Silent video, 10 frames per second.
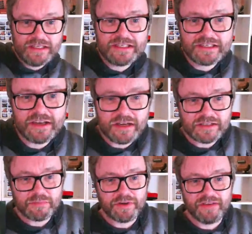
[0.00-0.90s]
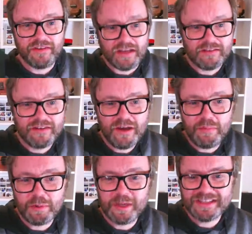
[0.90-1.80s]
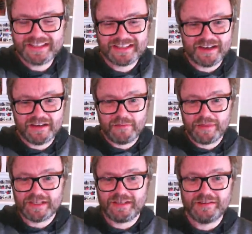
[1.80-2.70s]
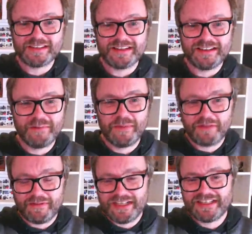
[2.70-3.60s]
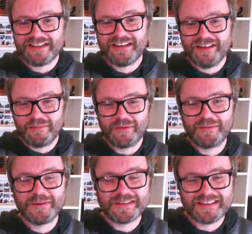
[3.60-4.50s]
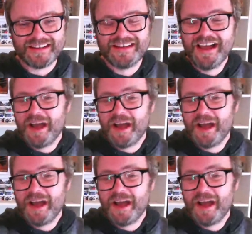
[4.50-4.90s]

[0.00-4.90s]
stars printed. Number one star, number two star, number three star, number four star.